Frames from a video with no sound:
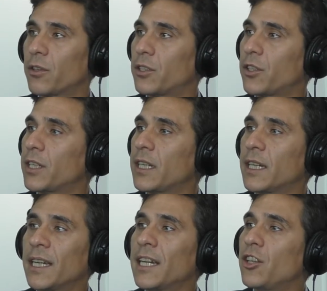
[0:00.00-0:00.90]
your attorney,
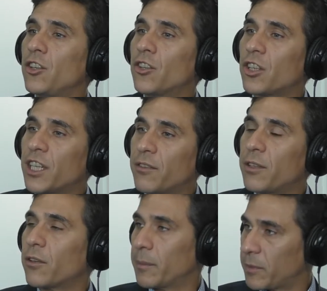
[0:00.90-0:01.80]
you're going to
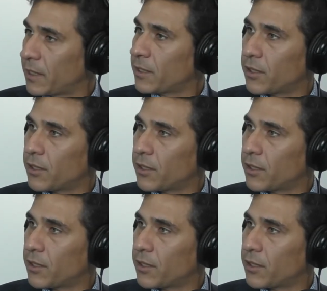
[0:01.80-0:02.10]
feel empty.